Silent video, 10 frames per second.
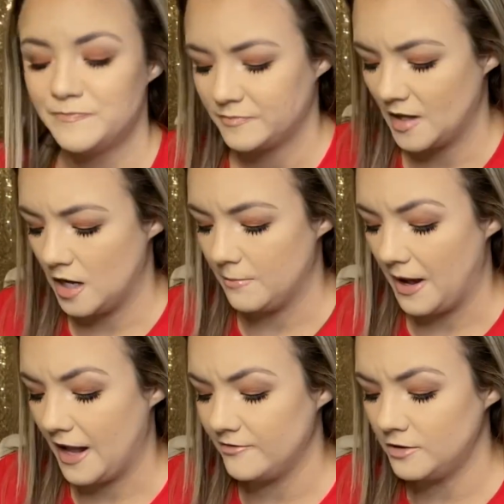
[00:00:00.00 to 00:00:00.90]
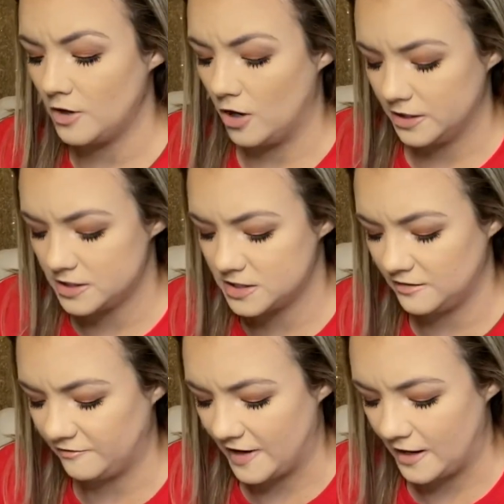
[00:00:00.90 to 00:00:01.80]
I haven't honestly
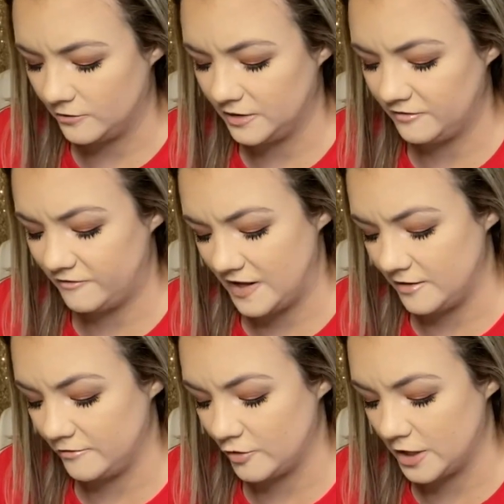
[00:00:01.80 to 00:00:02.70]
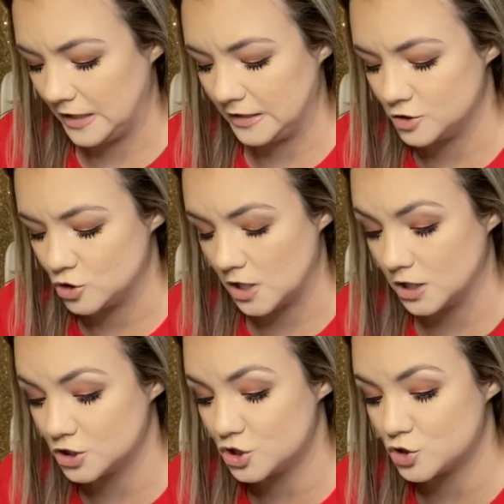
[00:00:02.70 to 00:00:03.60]
found a favorite
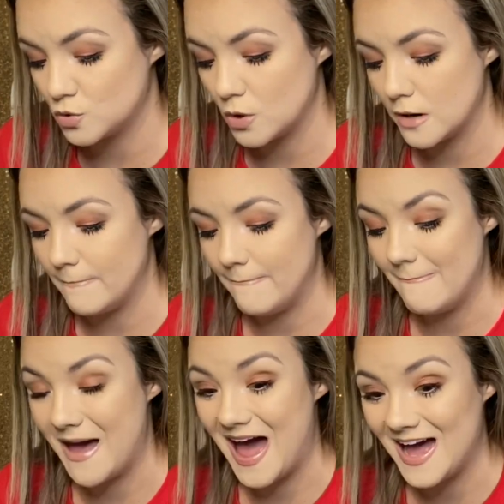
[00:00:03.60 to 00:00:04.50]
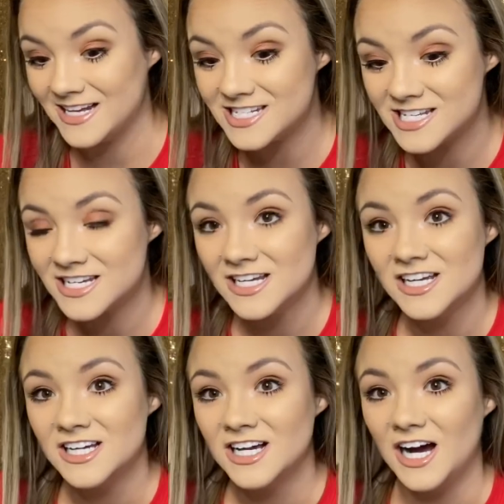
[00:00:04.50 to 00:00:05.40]
drugstore matte.
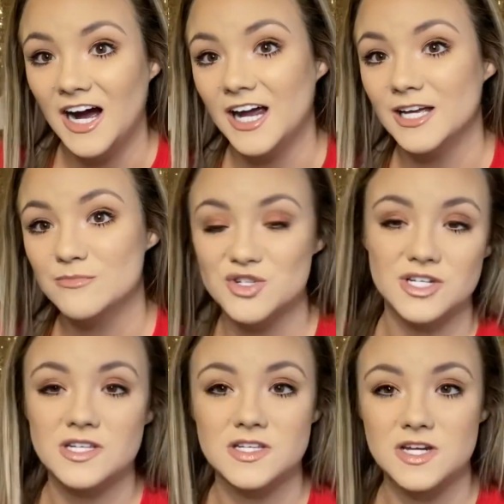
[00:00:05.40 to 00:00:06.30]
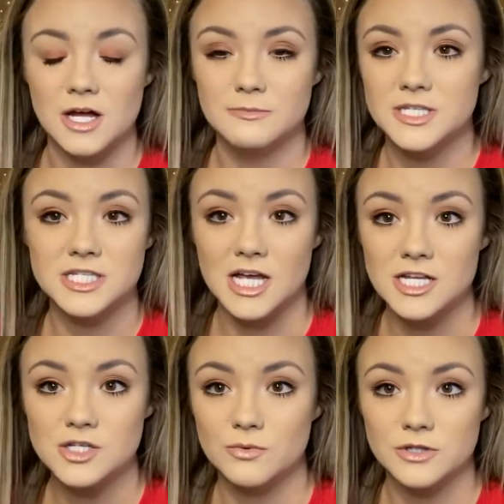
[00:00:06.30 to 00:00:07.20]
I am just
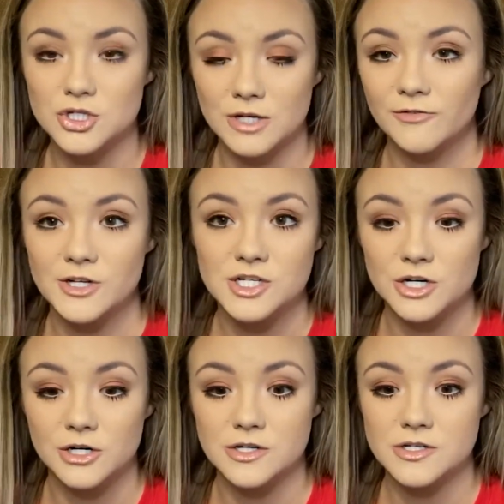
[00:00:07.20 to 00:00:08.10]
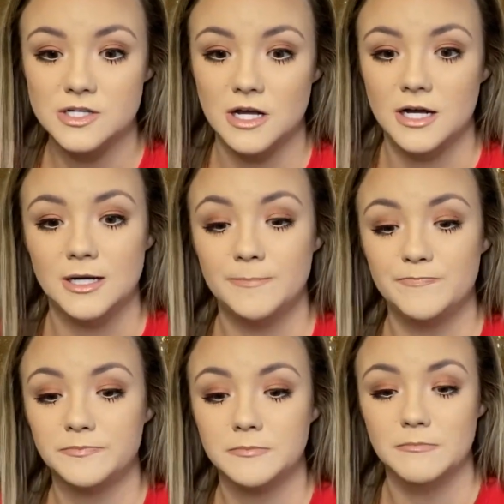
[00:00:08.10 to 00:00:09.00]
obsessed with Jeffree Star's
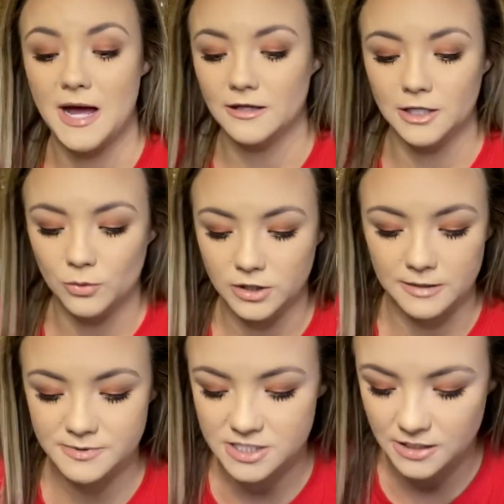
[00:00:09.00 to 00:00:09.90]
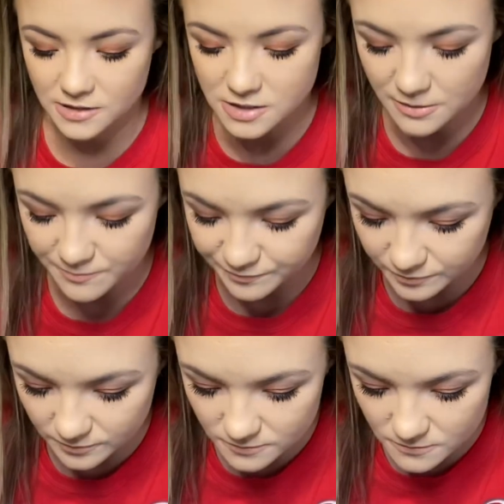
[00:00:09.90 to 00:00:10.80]
matte liquid lipsticks.
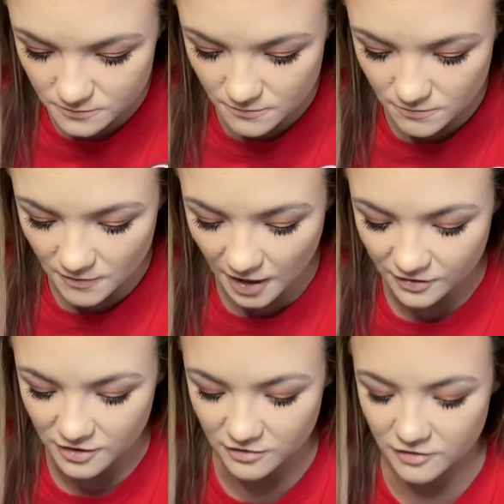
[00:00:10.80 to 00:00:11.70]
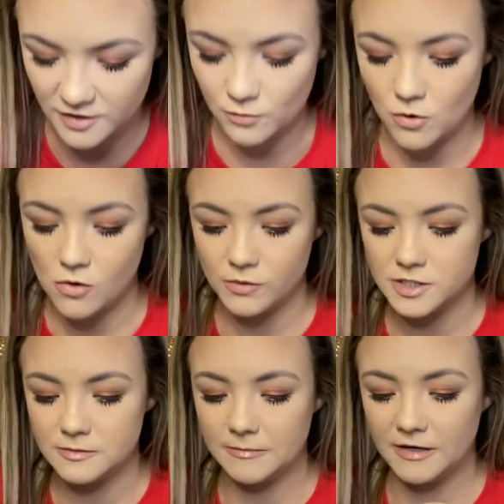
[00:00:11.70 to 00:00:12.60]
I think that they will always
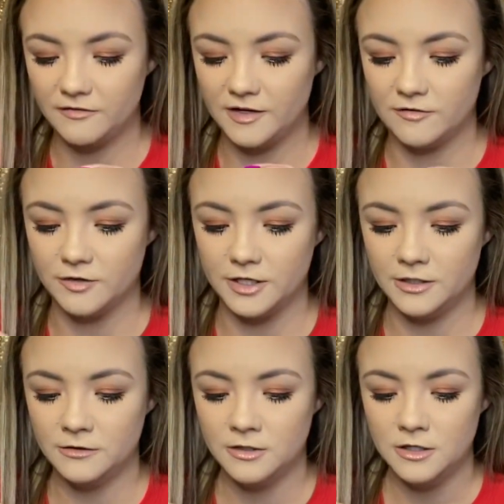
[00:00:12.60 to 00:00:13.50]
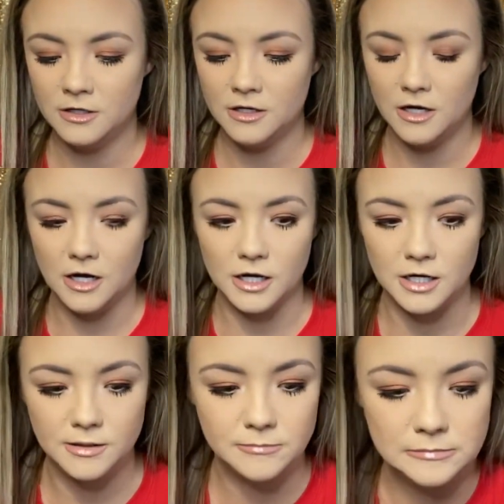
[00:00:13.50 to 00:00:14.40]
be my favorite.
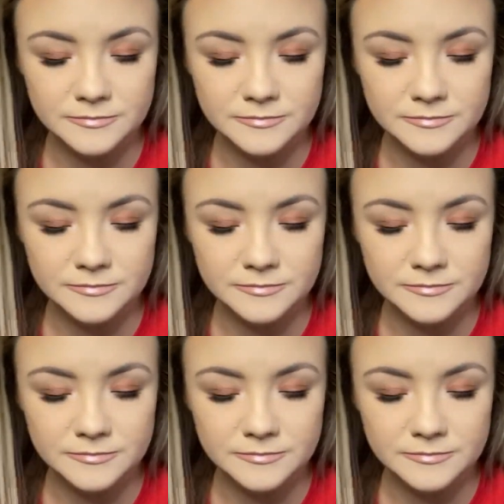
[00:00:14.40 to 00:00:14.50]
They're